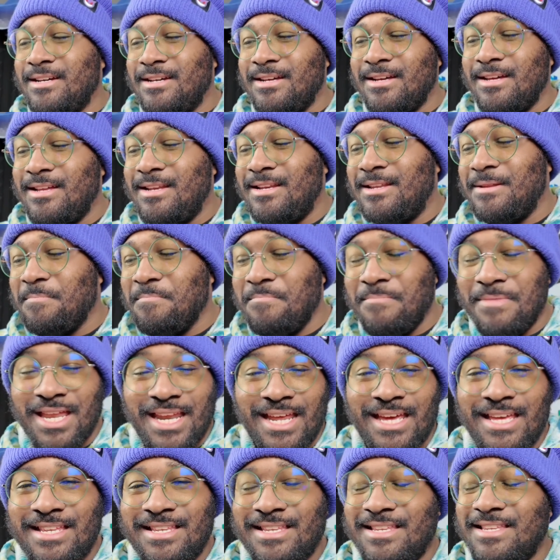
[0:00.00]
a good
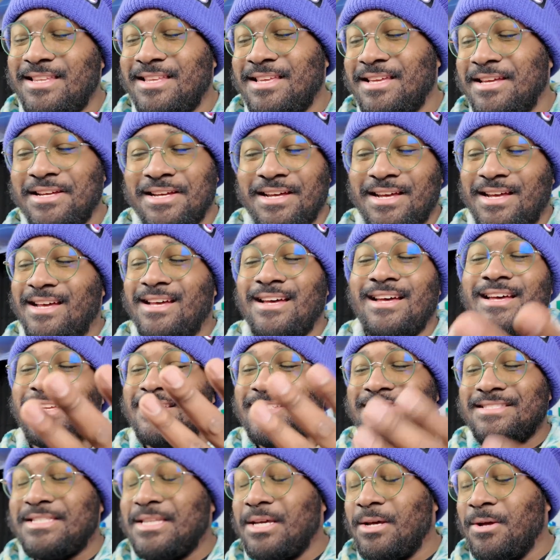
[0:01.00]
minute
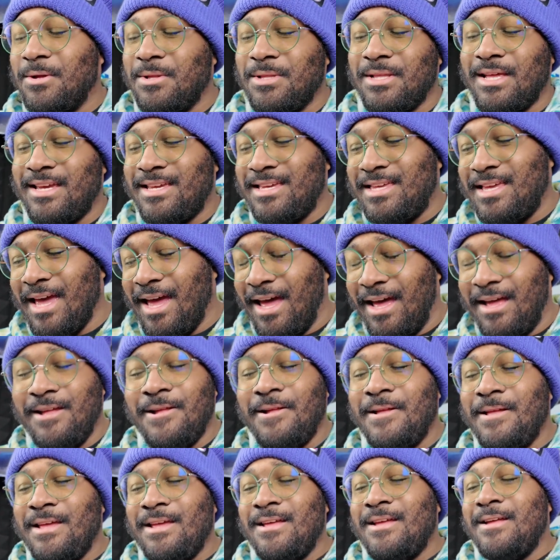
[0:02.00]
until like, yeah,
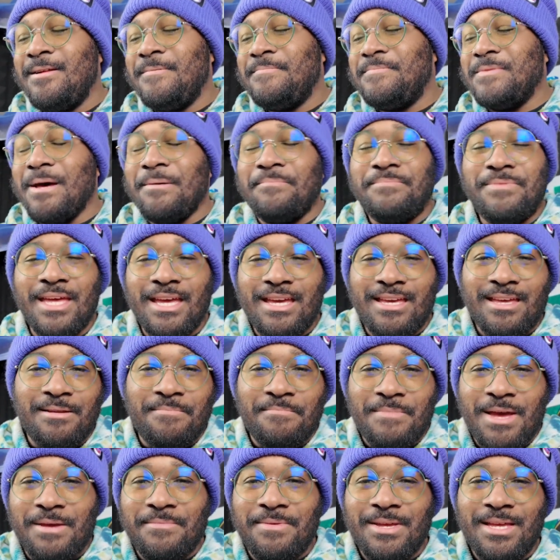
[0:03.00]
I'm
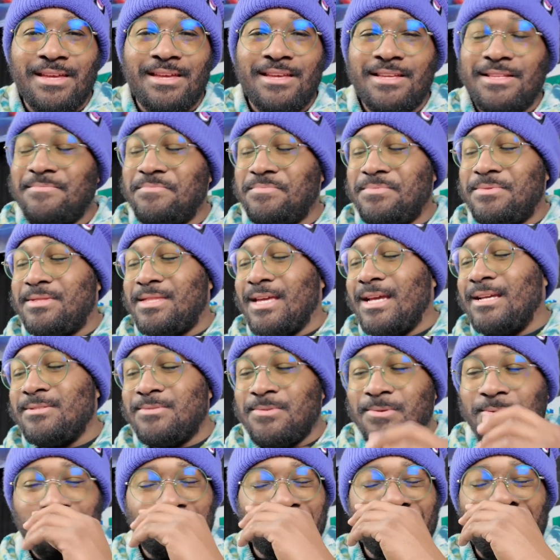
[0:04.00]
thinking maybe
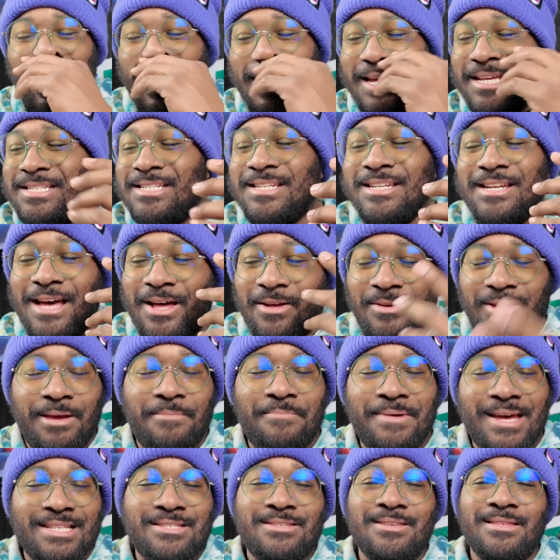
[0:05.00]
things will change and I'll
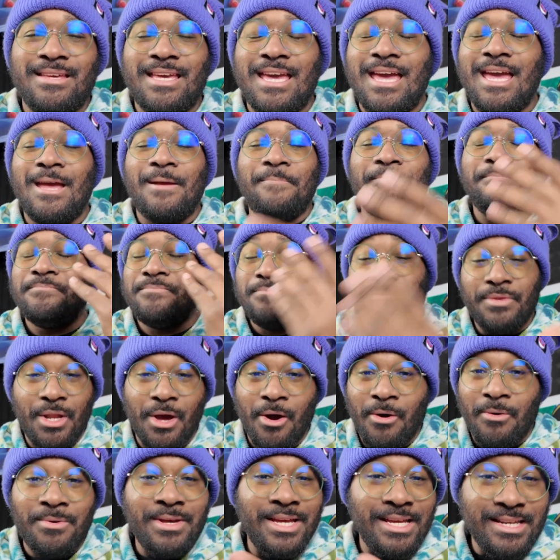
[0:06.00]
get back to the game.
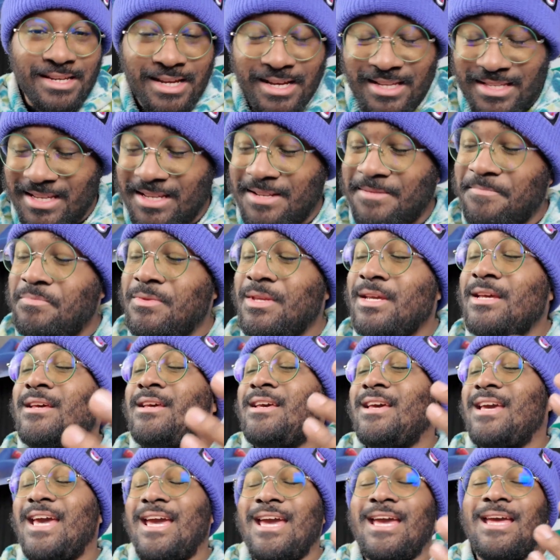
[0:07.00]
No, it doesn't.
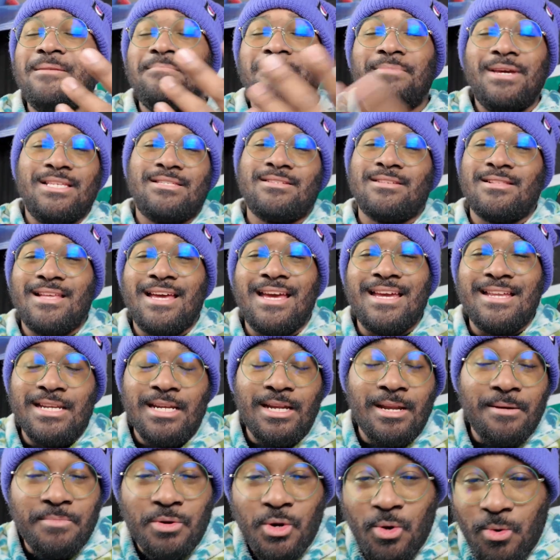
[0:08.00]
And basically I
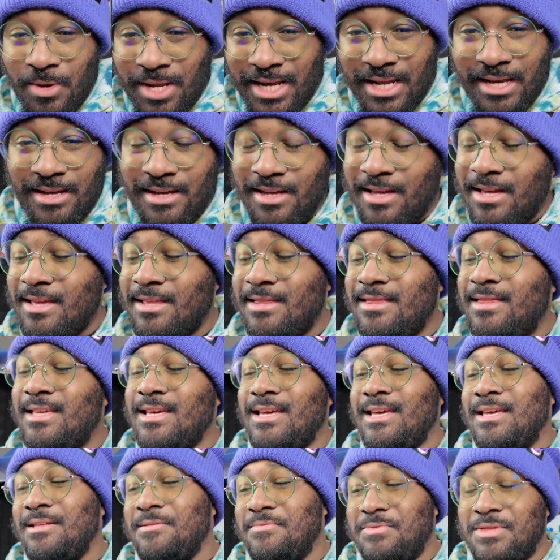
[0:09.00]
ended up quitting
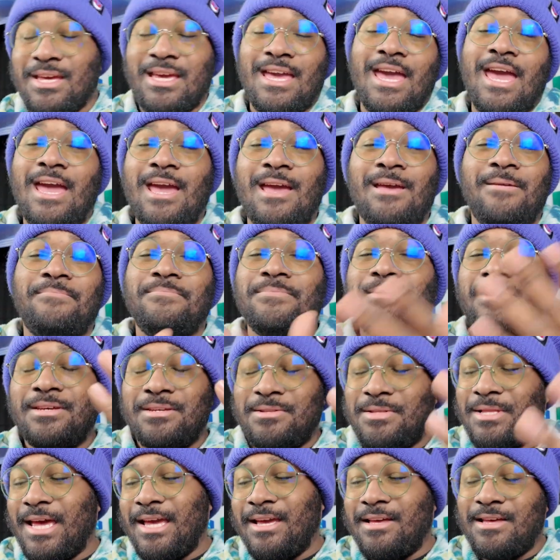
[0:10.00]
the game,
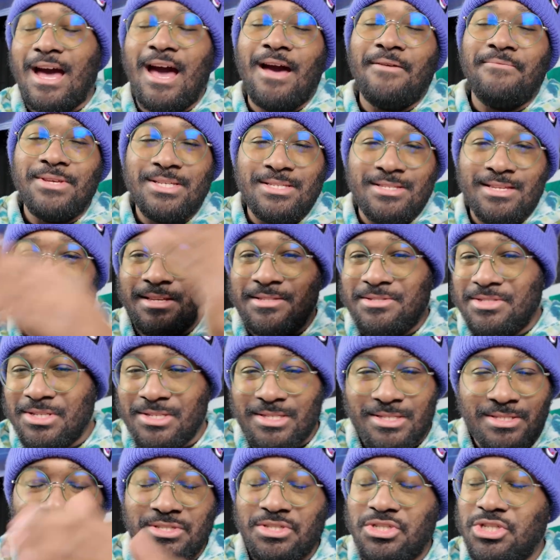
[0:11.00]
like obviously
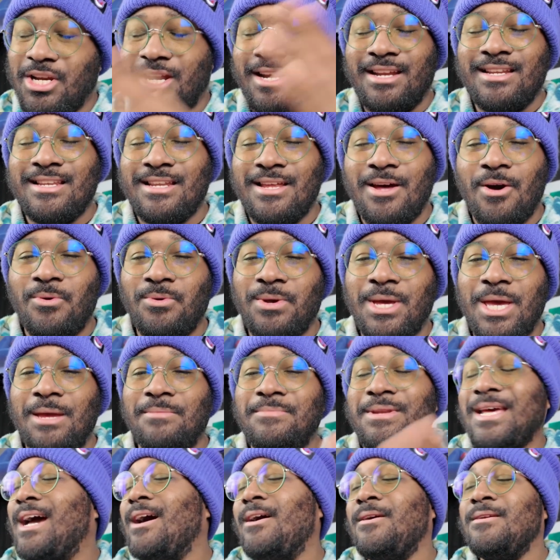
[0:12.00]
just shutting the whole
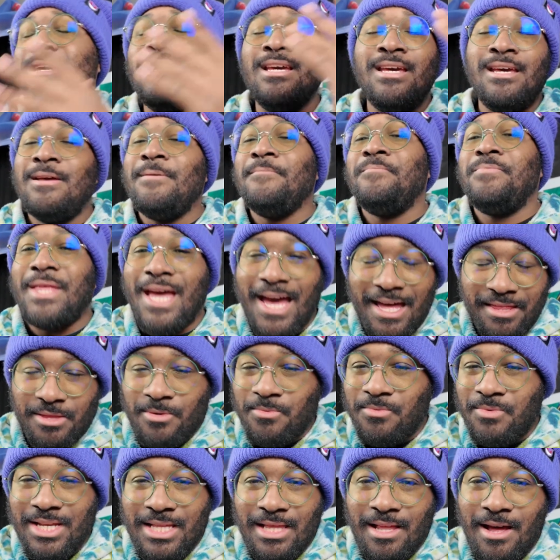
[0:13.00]
game down, had
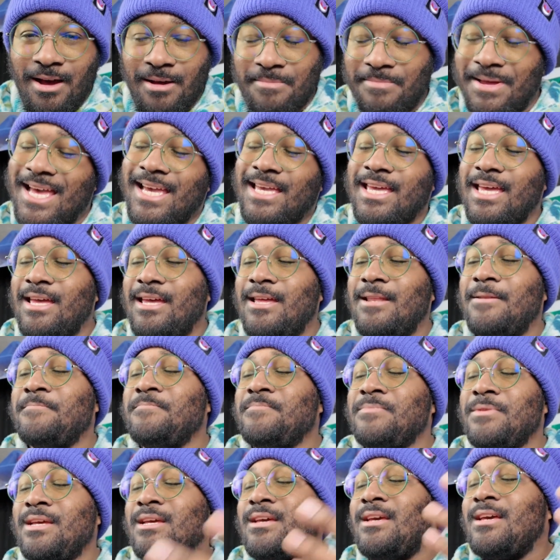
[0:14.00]
the relog back in,
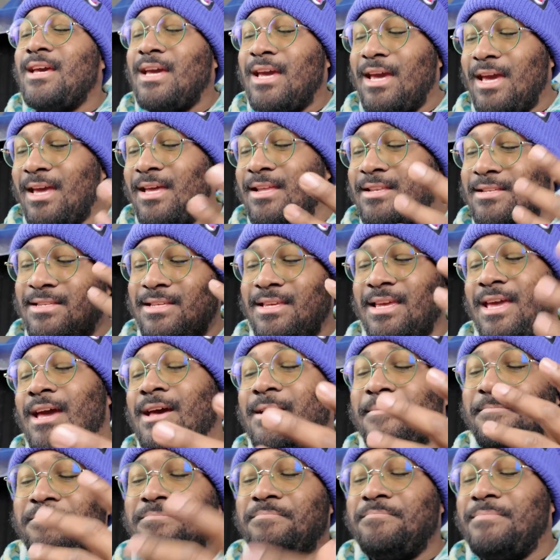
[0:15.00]
and
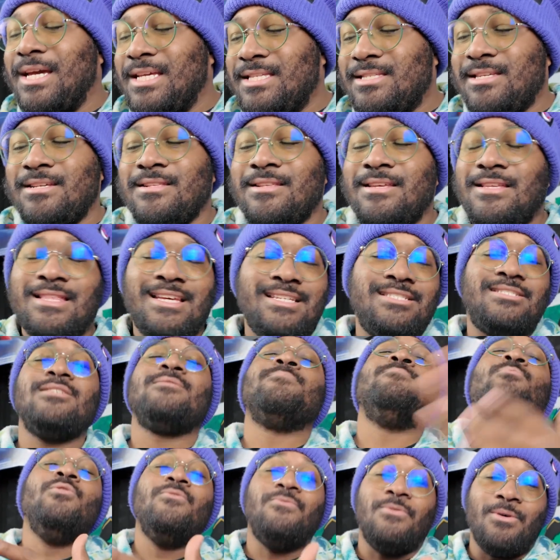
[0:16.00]
yeah, basically let's
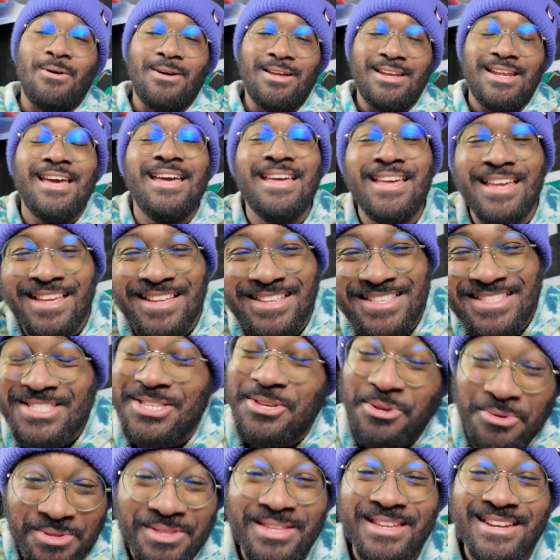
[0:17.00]
just move on
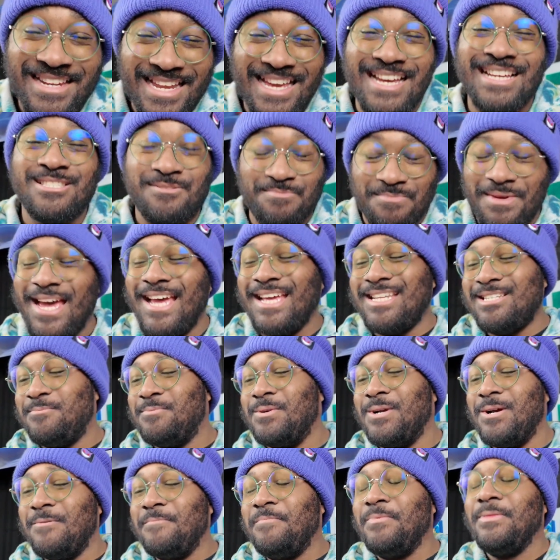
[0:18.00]
to the next match,
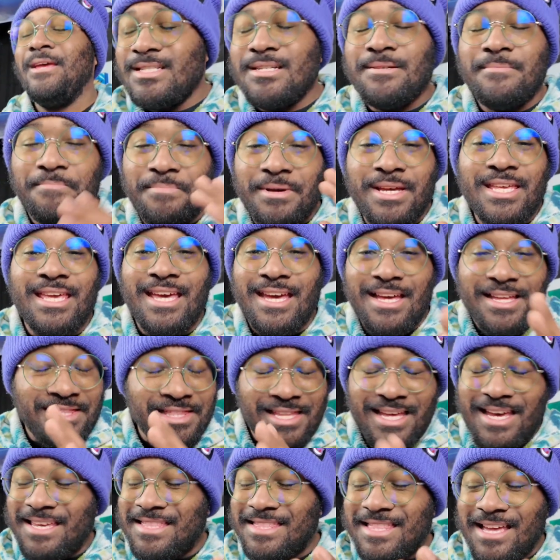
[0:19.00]
bro. But yeah,
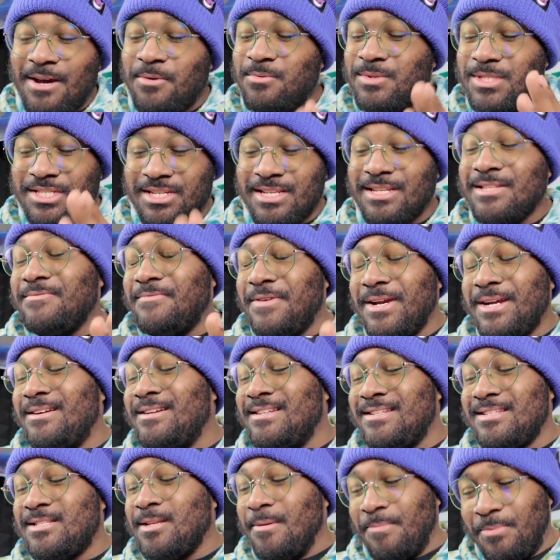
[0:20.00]
like that was just
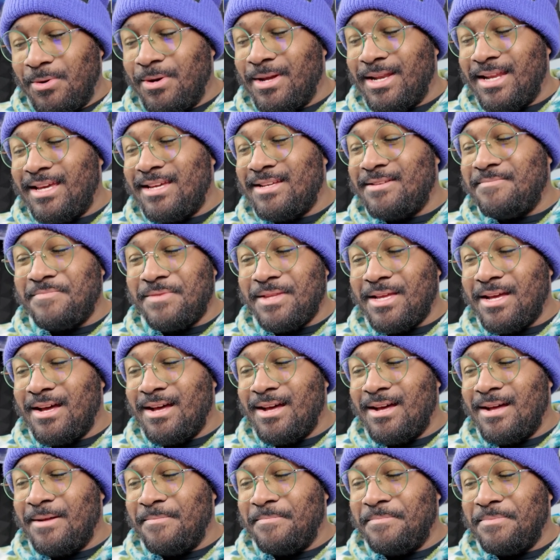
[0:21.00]
very disappointing.
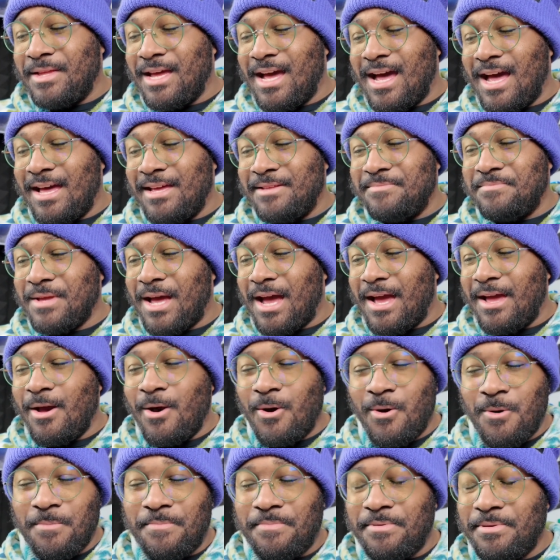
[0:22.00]
I
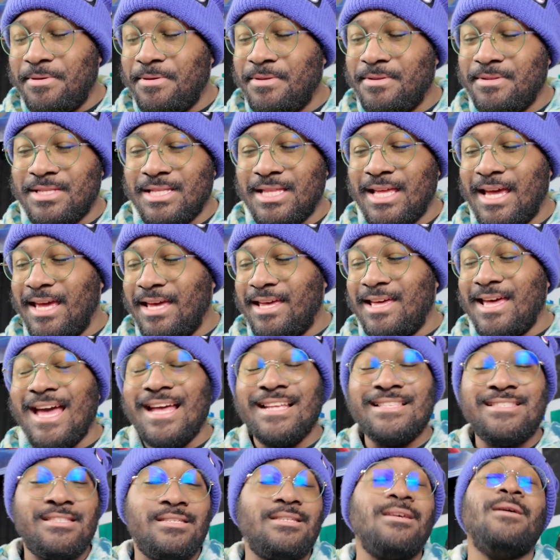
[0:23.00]
hope like at